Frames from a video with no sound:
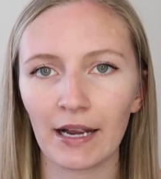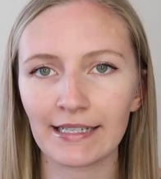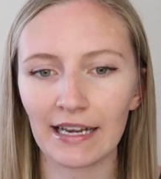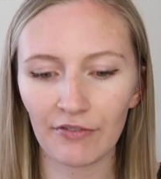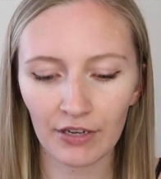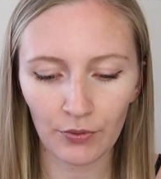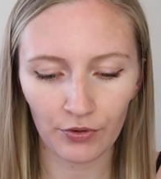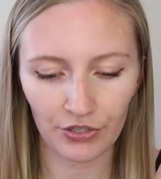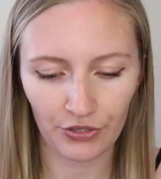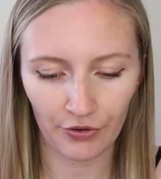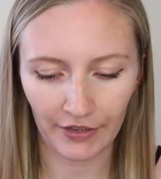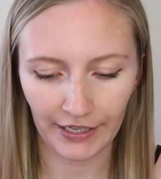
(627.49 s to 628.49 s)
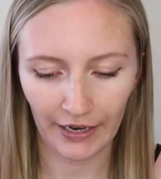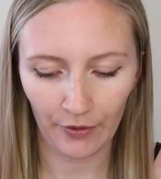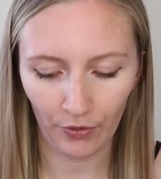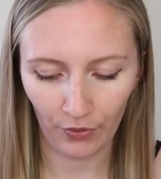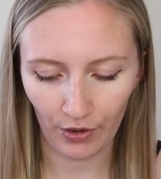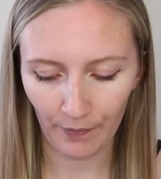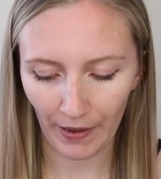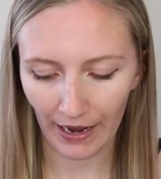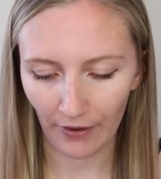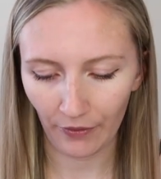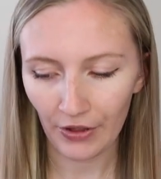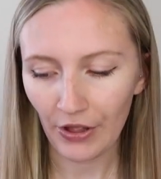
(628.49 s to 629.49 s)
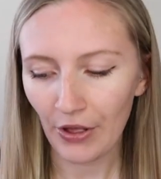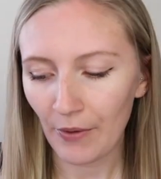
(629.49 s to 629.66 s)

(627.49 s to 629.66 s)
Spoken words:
but I definitely want to do a video all about